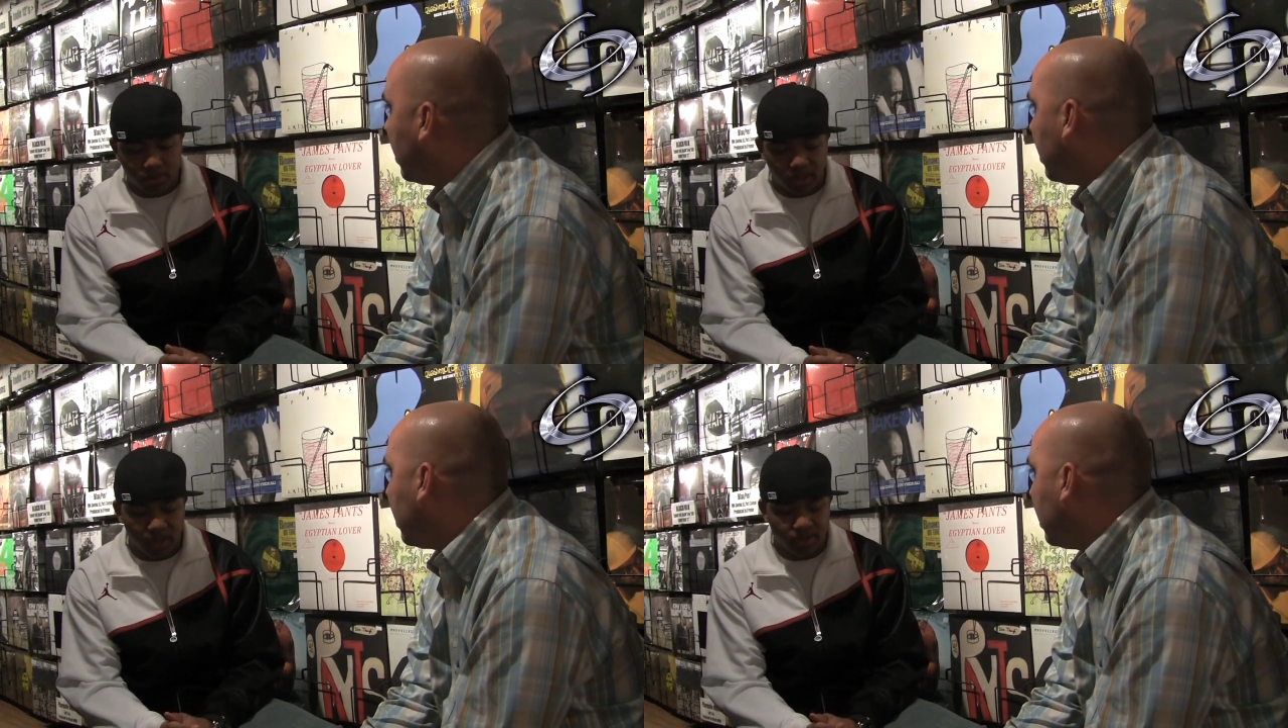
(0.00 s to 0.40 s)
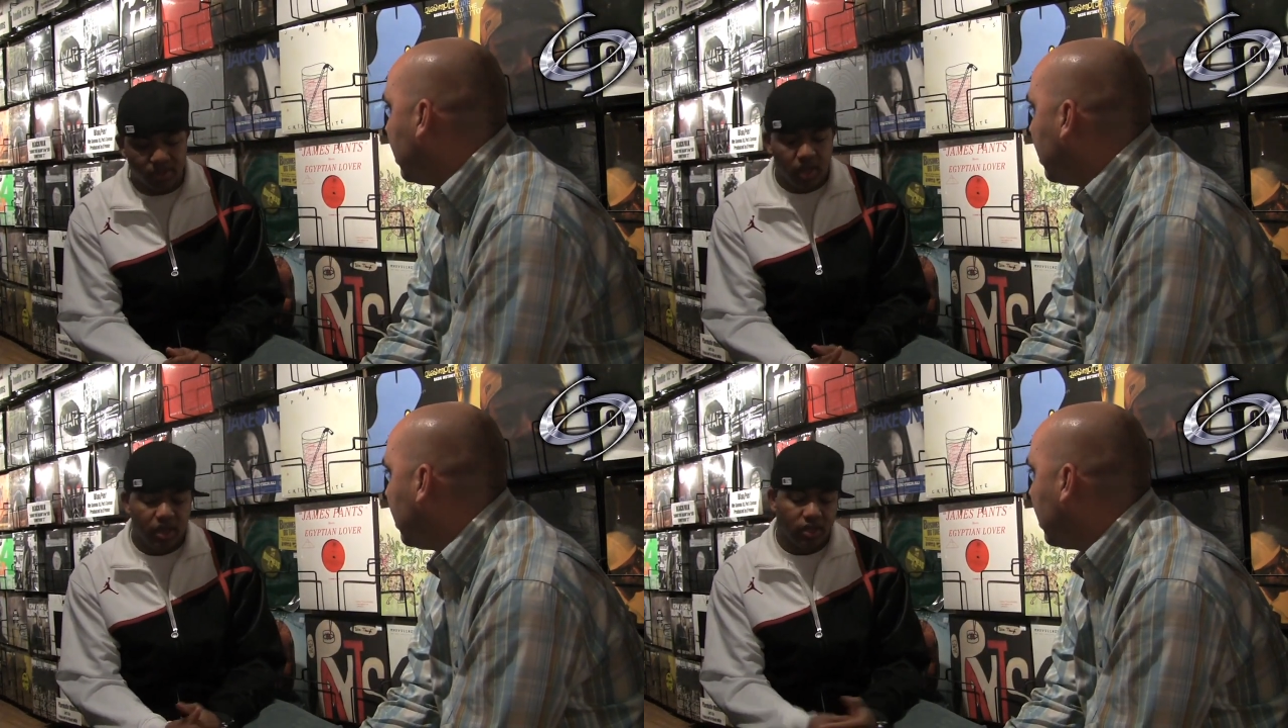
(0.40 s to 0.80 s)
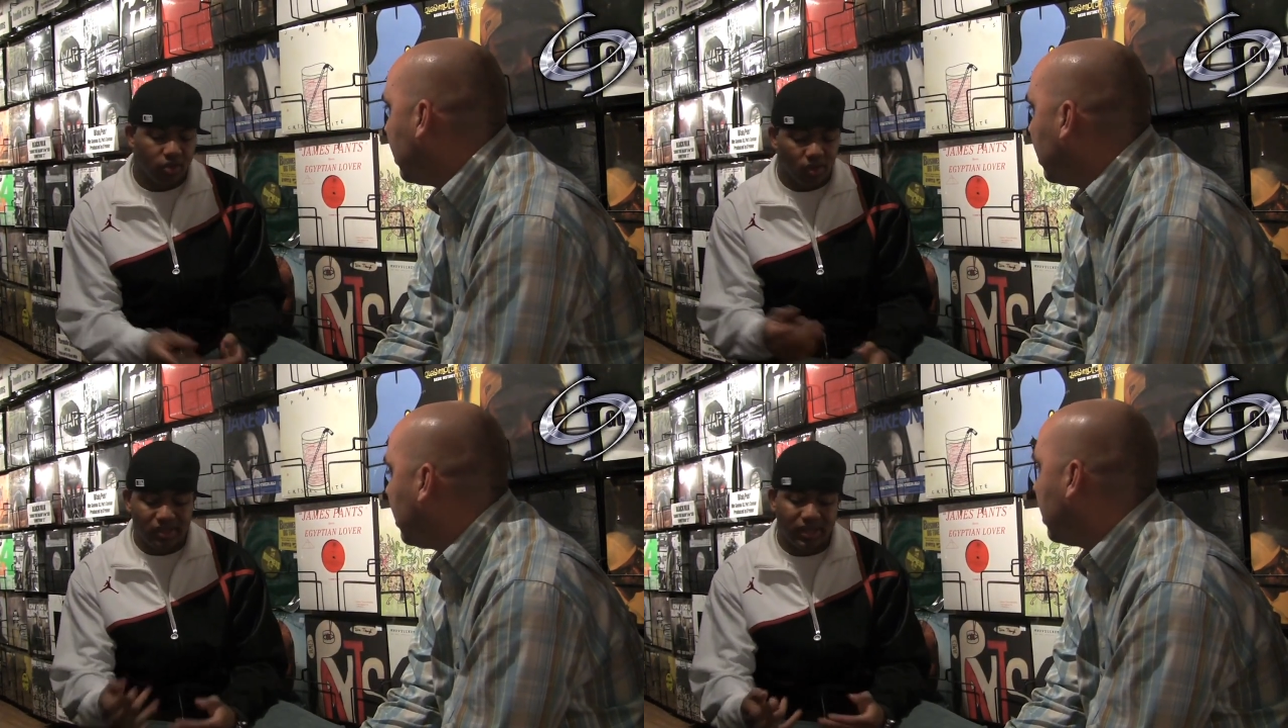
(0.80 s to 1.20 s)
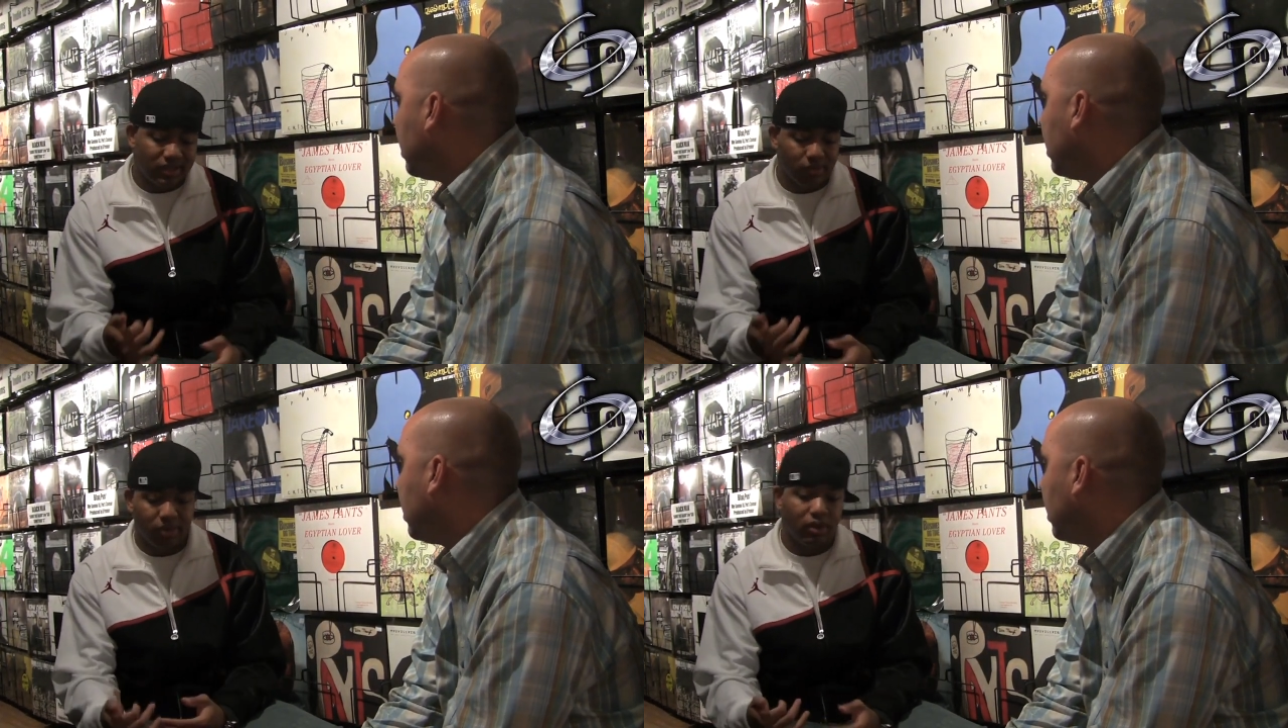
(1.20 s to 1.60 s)
those things is all a
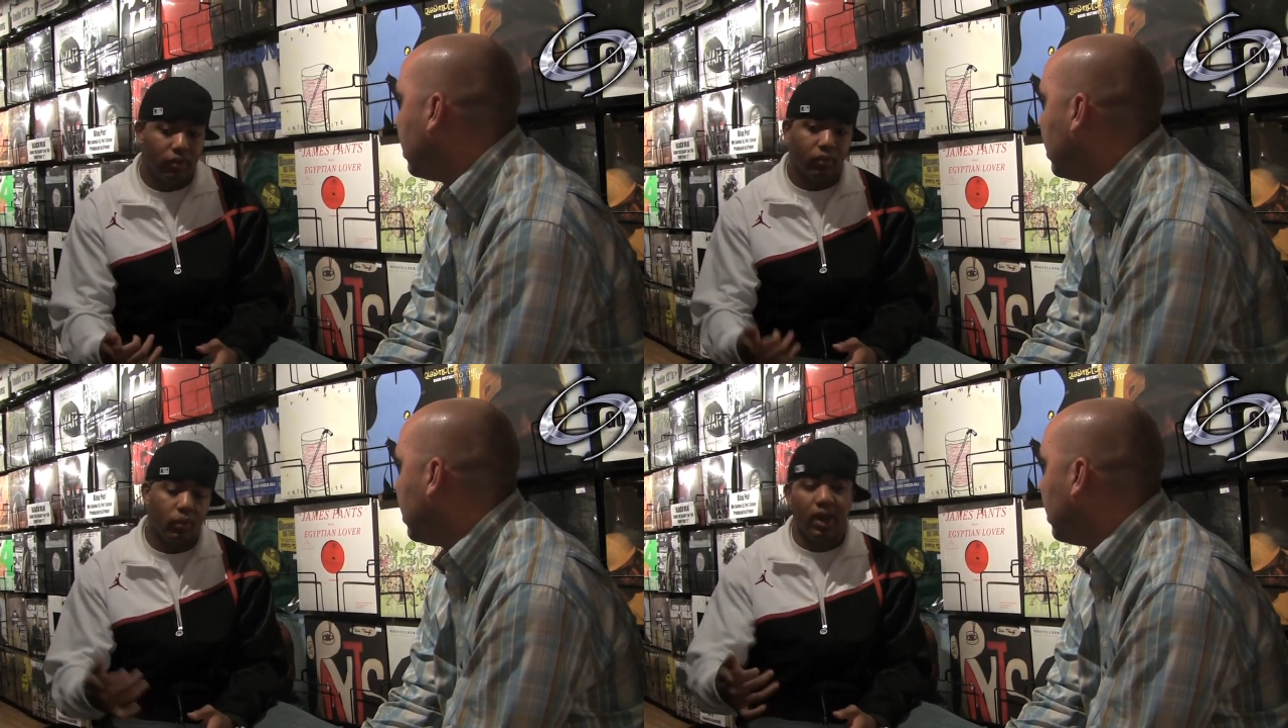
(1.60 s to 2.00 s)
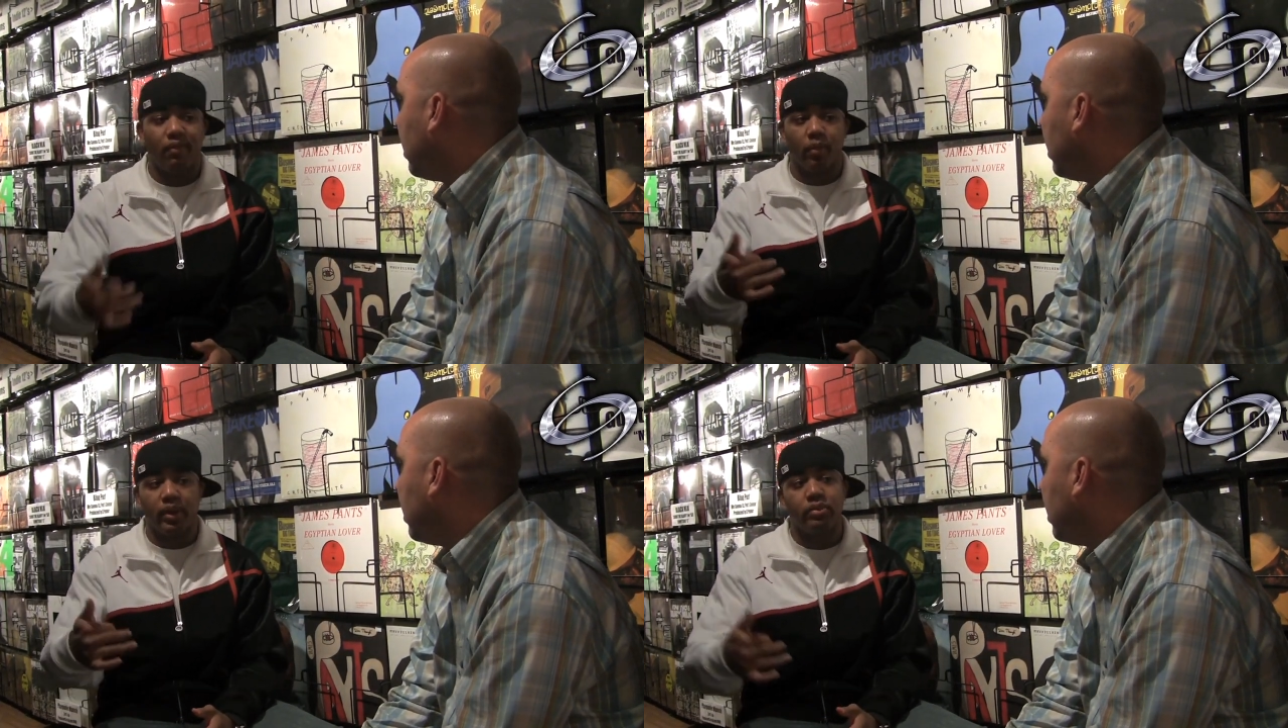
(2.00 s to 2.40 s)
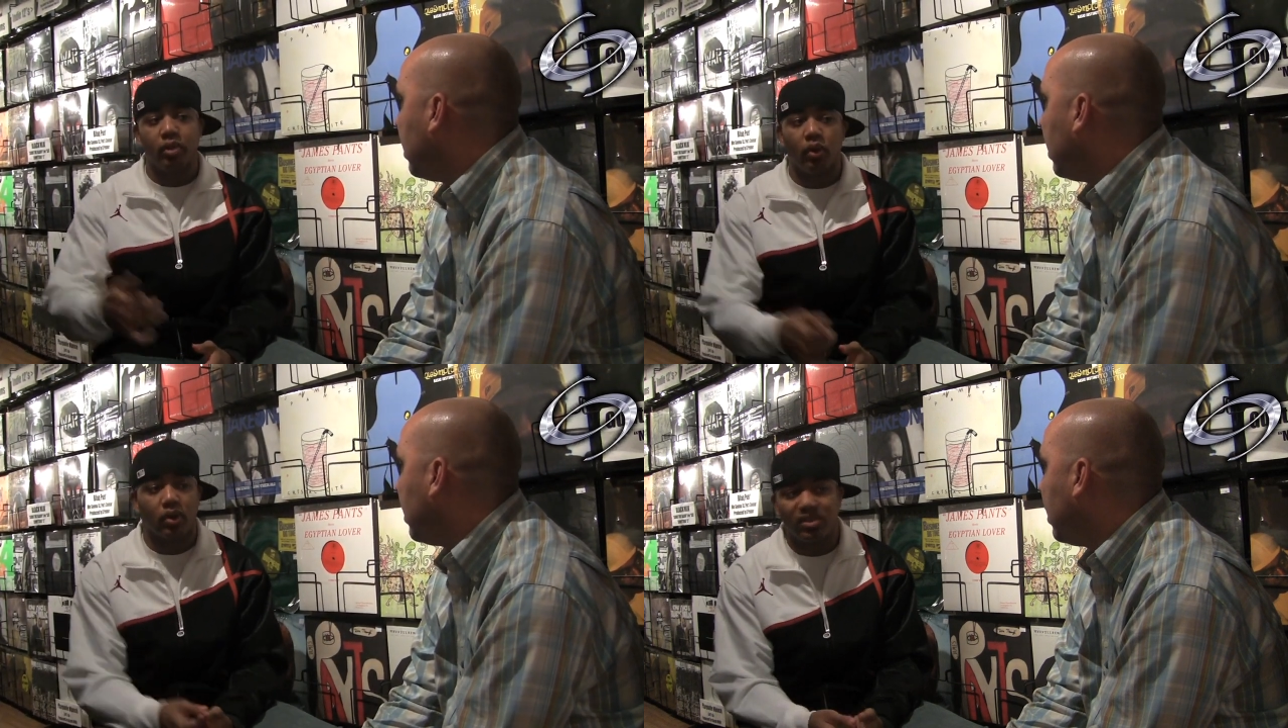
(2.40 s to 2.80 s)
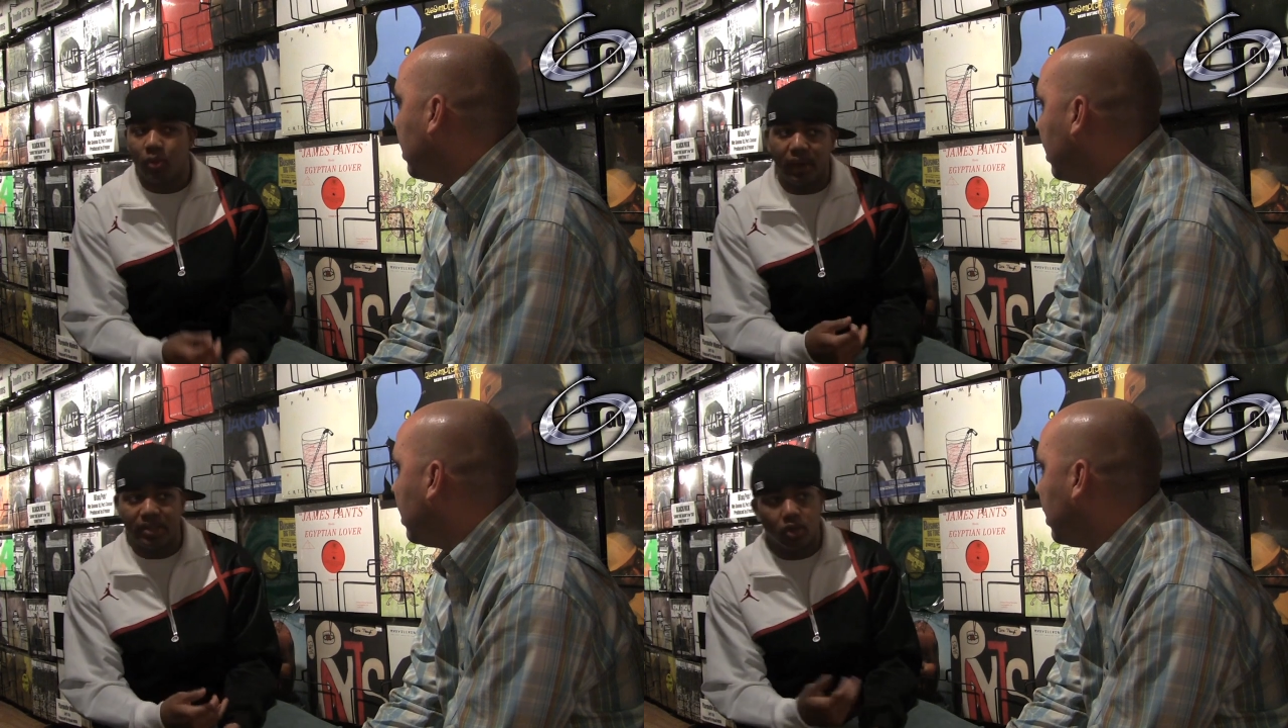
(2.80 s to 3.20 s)
testament of what I've already built. Because
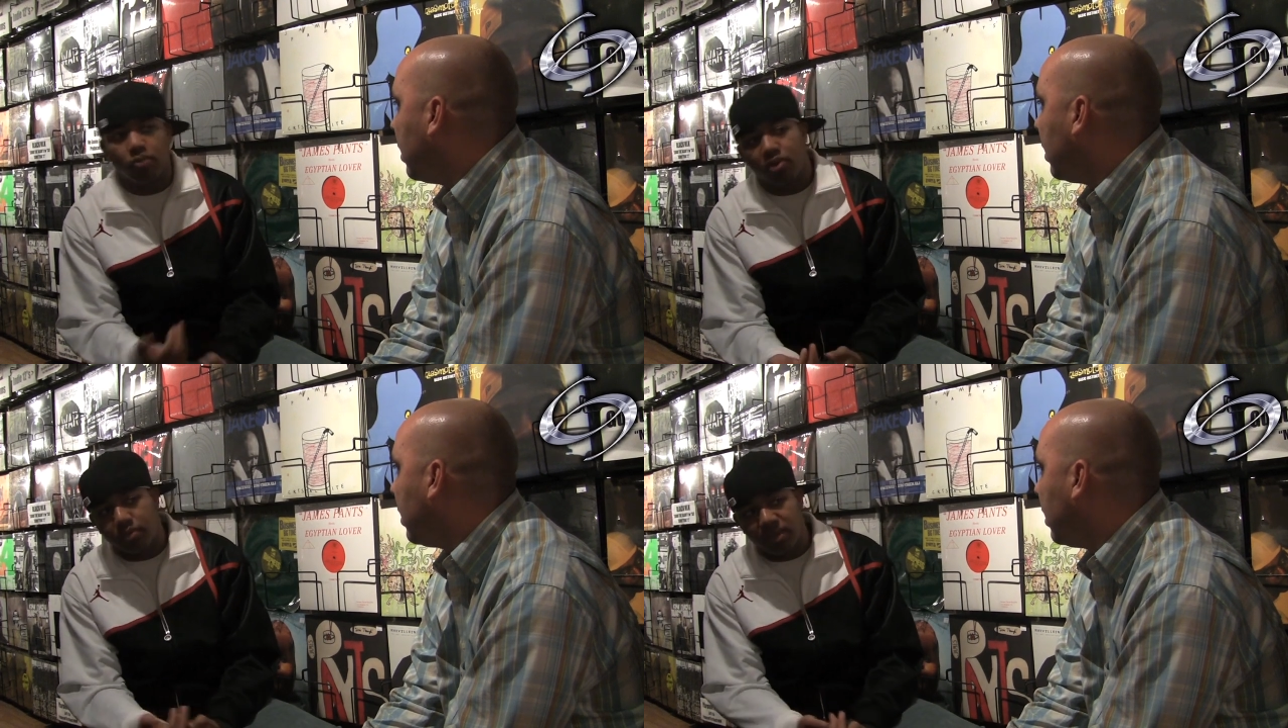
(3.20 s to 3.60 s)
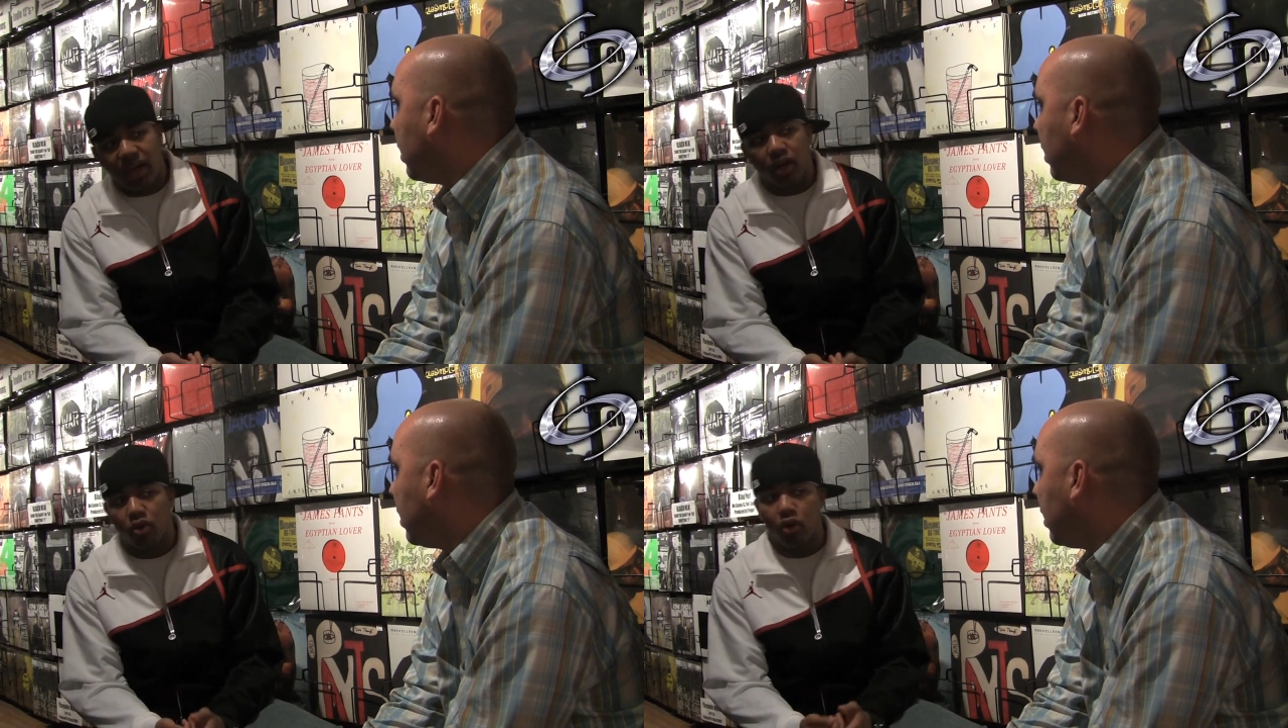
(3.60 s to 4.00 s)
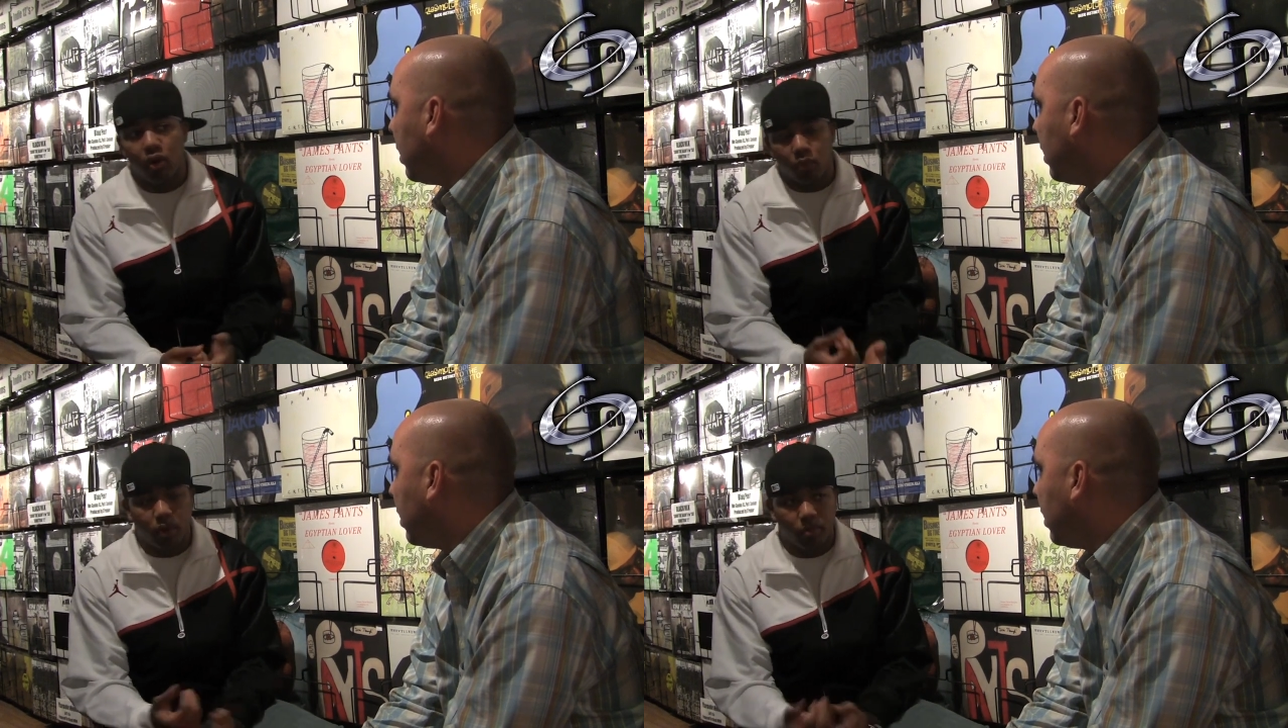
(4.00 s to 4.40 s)
nobody's going to bring me out or